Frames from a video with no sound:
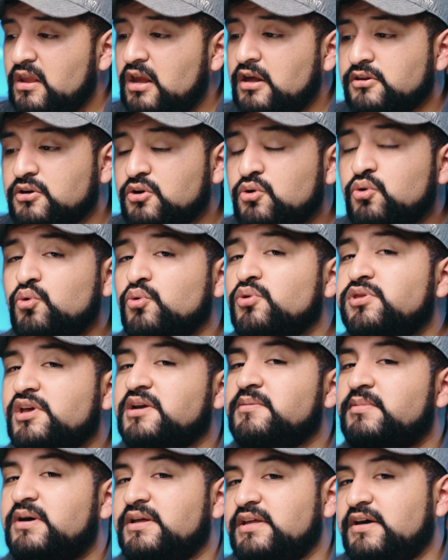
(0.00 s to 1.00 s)
The cool
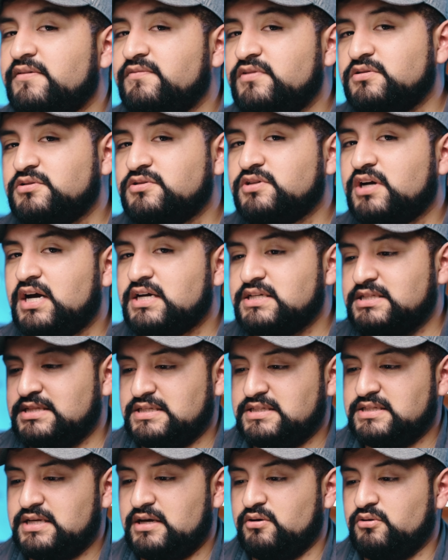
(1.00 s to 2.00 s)
thing about that Viltrox
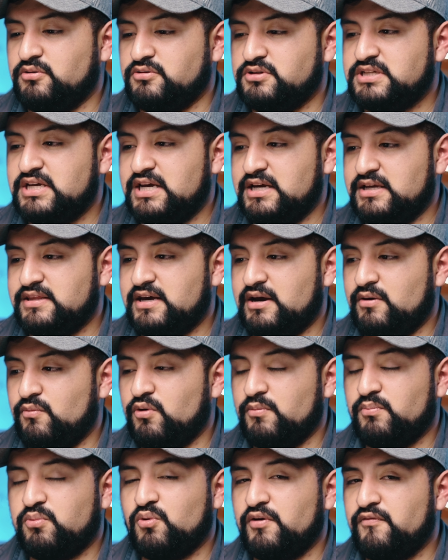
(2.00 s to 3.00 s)
is that it will take that
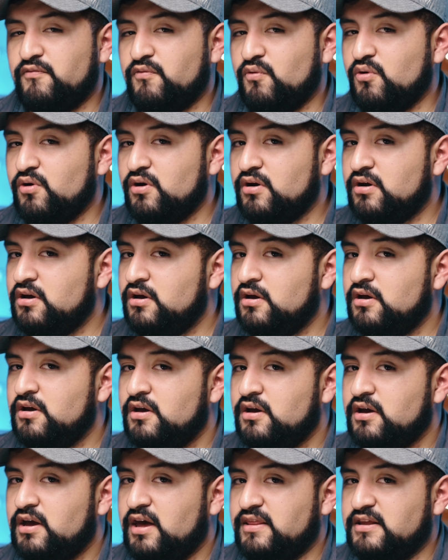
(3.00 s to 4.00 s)
1.4
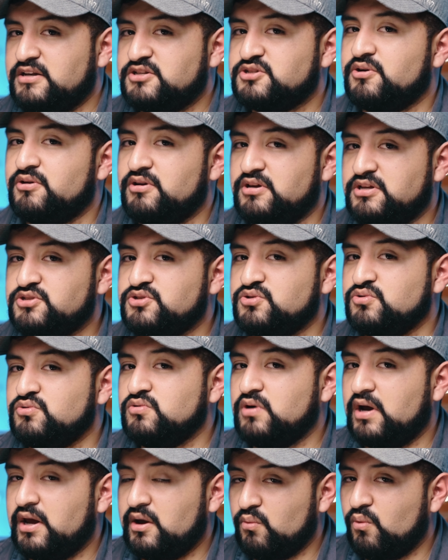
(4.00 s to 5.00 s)
and then turn it
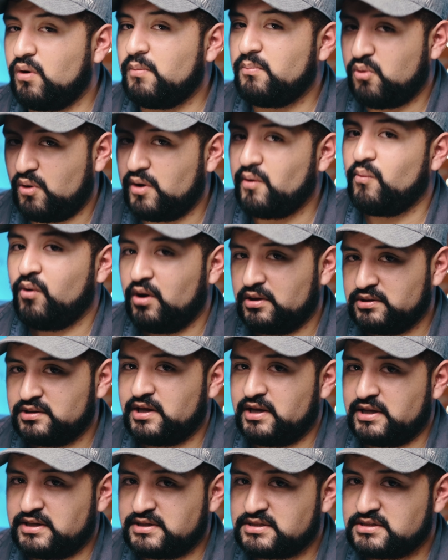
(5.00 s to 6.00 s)
into a 1.1
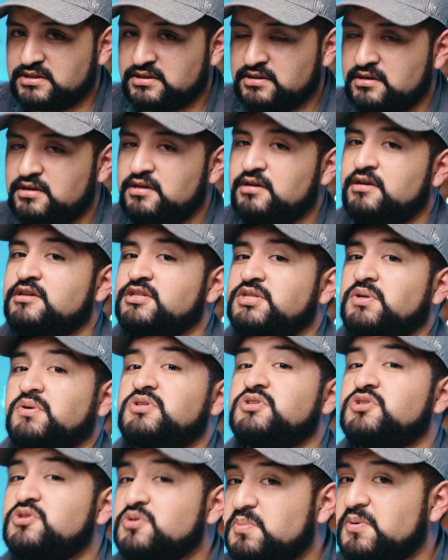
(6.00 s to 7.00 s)
lens. So
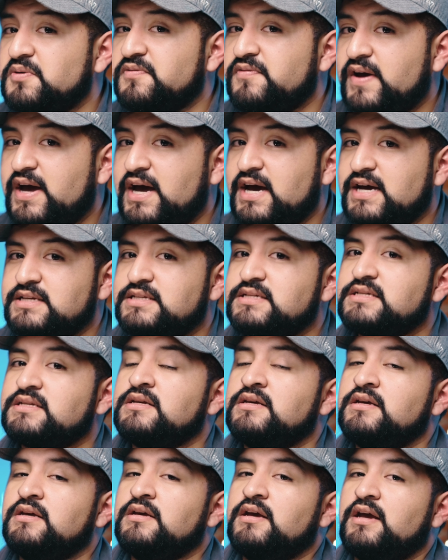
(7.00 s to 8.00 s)
it's super fast,
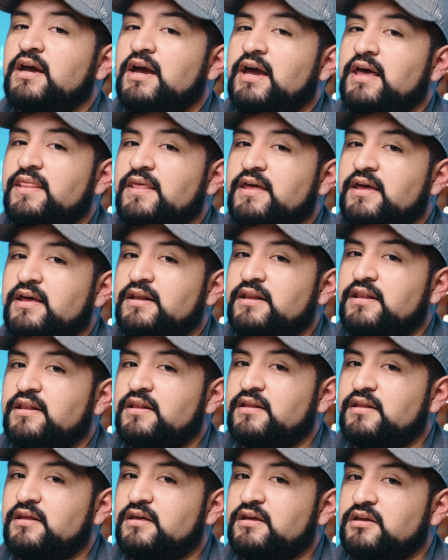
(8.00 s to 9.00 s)
and
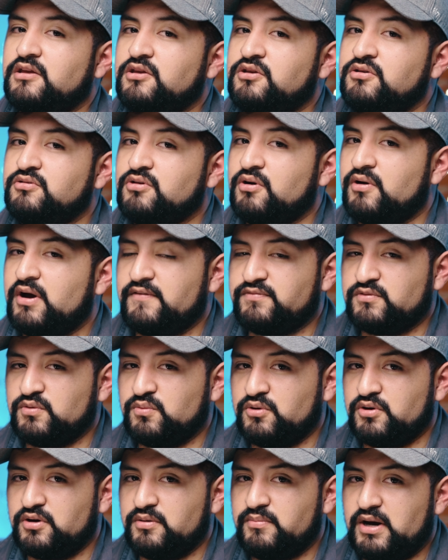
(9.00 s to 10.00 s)
then you don't have to
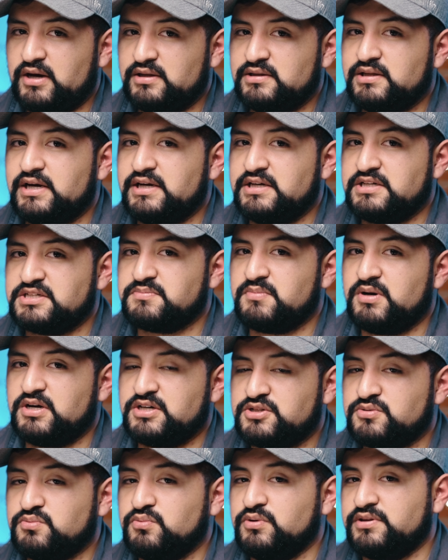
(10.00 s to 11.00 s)
worry about light as
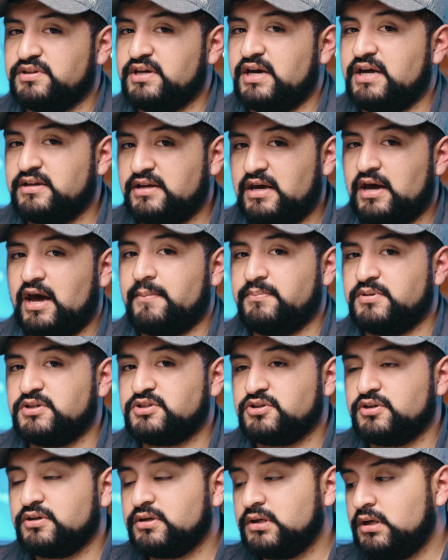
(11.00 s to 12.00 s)
much with that
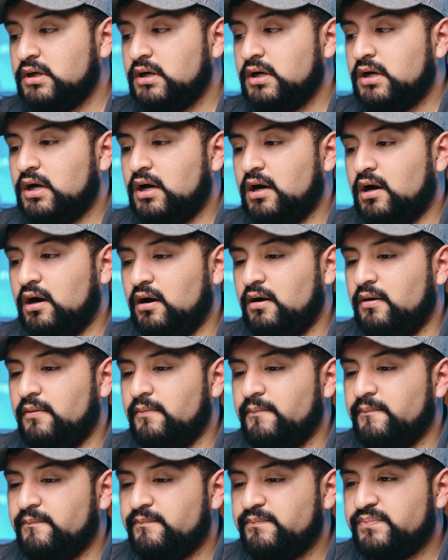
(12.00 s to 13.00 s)
aperture.
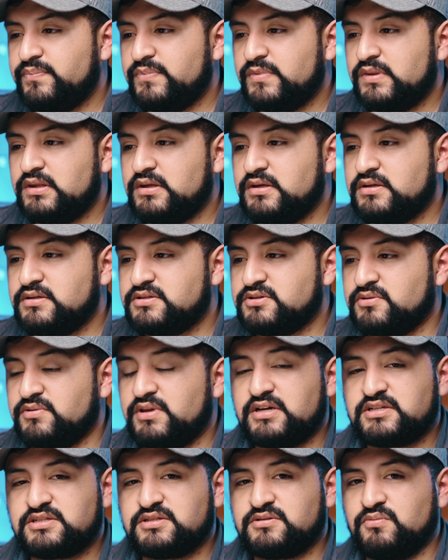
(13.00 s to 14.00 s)
So
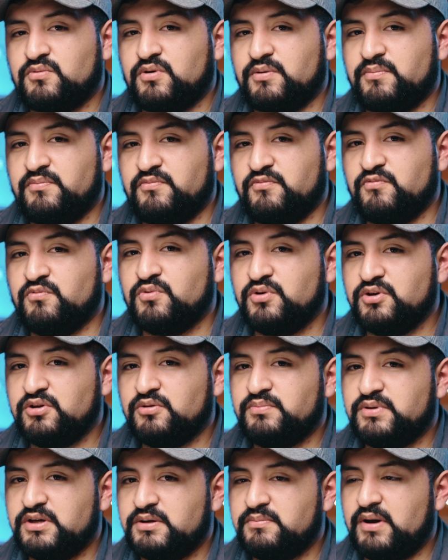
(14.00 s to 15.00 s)
that's the one real
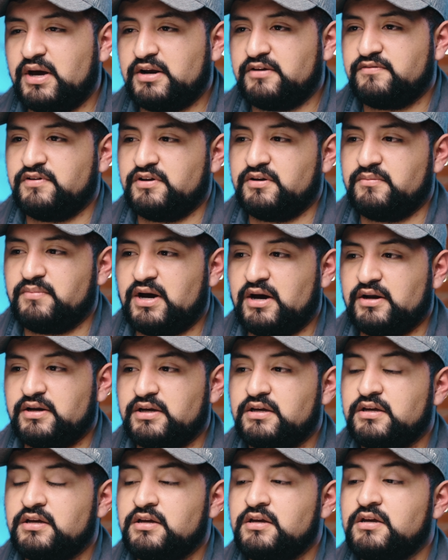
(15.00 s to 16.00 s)
big benefit about it.